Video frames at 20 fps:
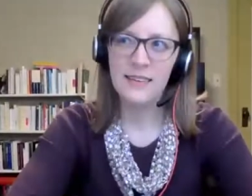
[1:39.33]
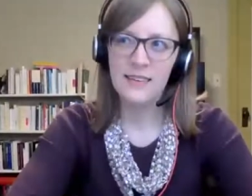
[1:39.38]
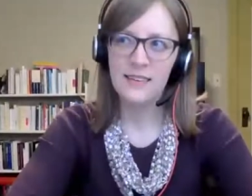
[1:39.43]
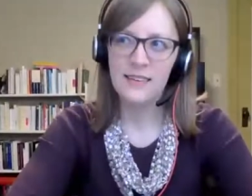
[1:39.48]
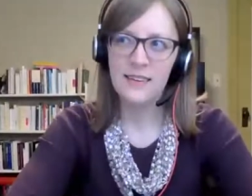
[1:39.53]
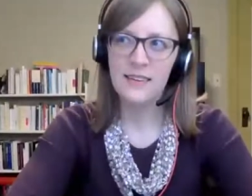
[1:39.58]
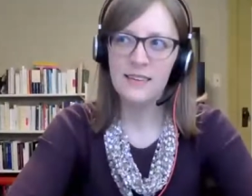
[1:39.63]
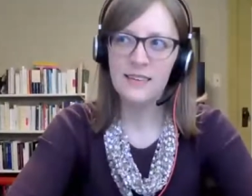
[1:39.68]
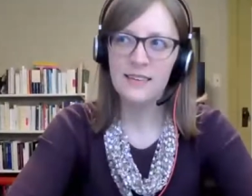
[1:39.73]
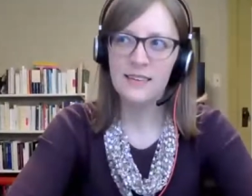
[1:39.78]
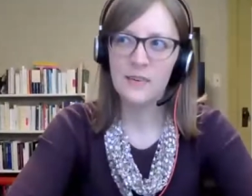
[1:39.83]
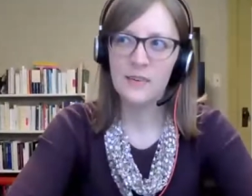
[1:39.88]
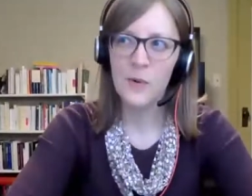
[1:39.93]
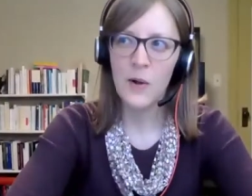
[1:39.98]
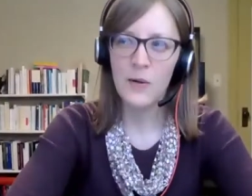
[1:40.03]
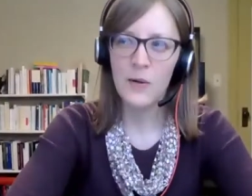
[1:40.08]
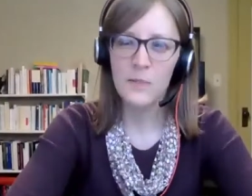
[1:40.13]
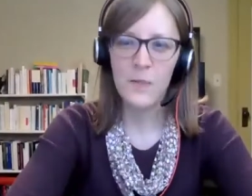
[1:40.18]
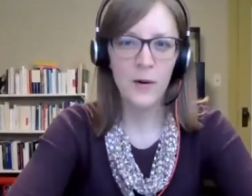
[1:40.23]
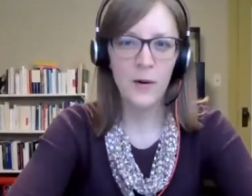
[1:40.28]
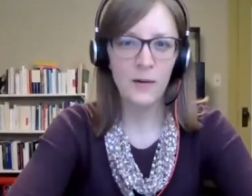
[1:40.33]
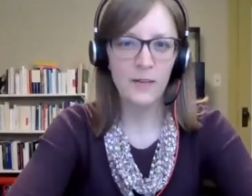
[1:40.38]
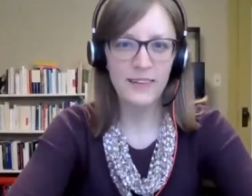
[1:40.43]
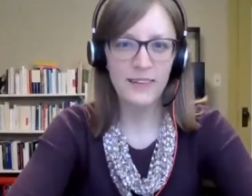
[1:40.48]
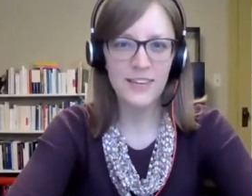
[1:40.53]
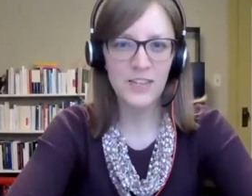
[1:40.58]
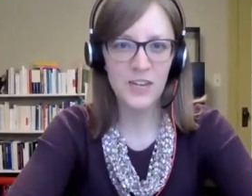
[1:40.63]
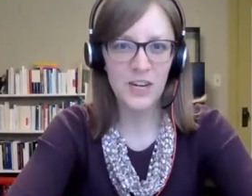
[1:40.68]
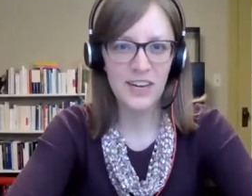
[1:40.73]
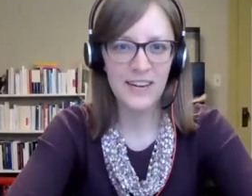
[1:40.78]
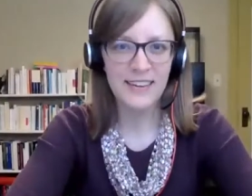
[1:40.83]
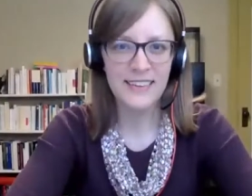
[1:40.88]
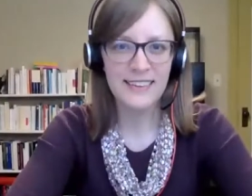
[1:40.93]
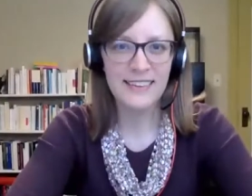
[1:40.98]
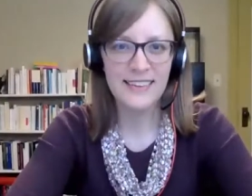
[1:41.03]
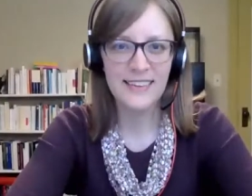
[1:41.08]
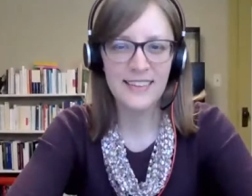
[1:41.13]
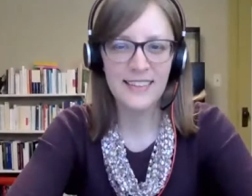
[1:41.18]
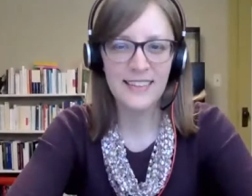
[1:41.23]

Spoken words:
Yeah, well, partly chance.